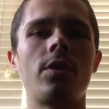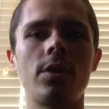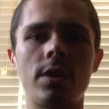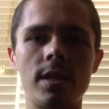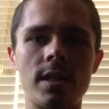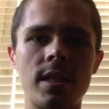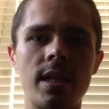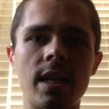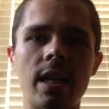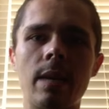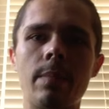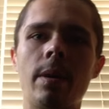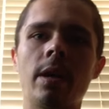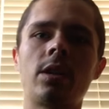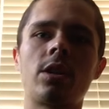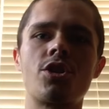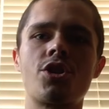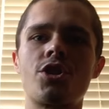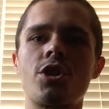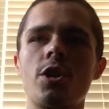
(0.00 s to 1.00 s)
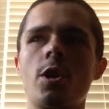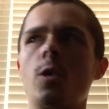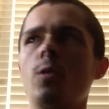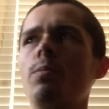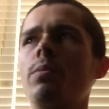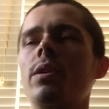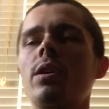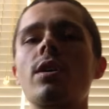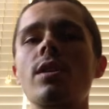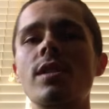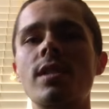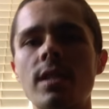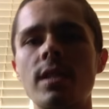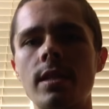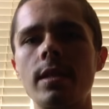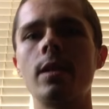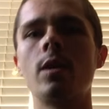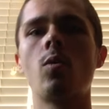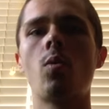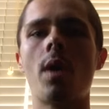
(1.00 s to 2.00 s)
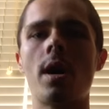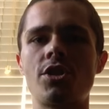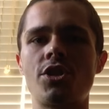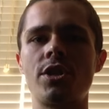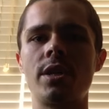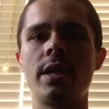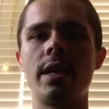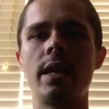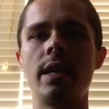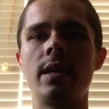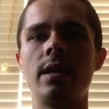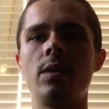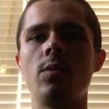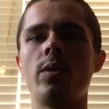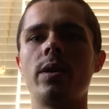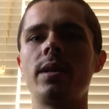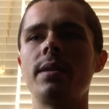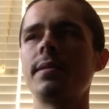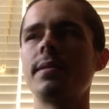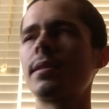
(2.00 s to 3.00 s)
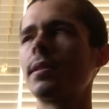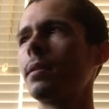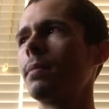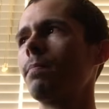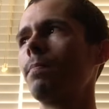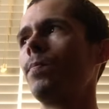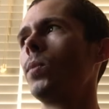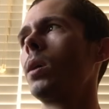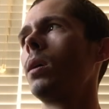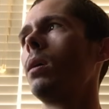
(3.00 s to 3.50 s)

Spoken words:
good to say about the show but are still watching it anyways. And